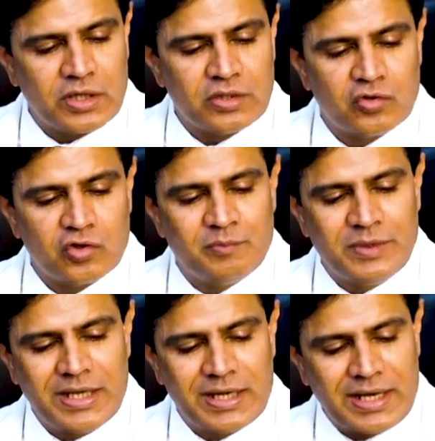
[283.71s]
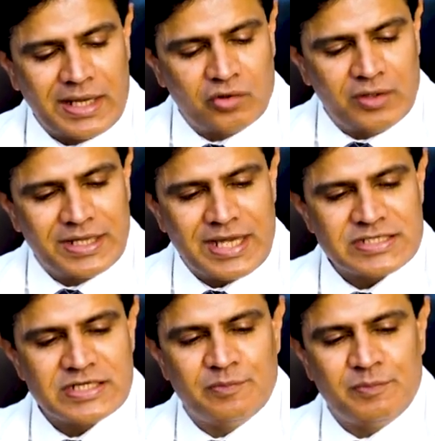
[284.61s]
or it could be a glycolic
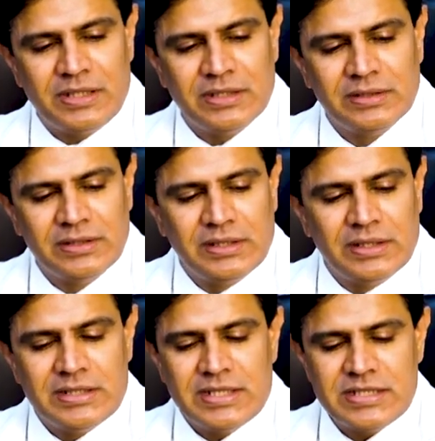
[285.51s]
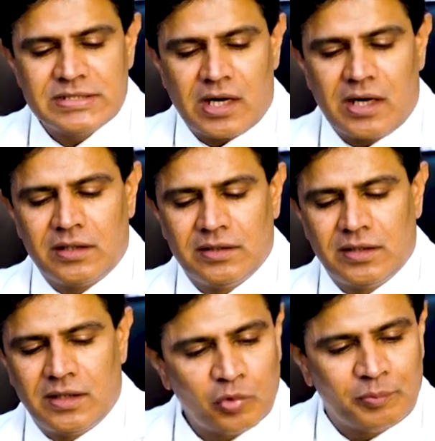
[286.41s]
acid peel, these are
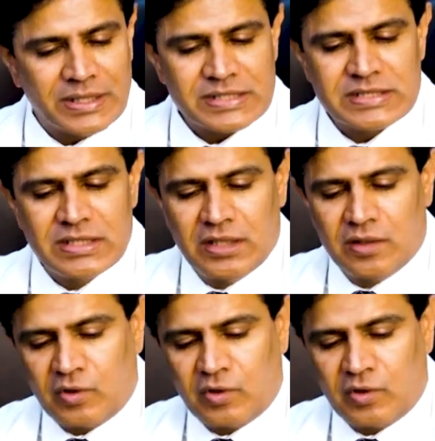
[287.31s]
monopeels.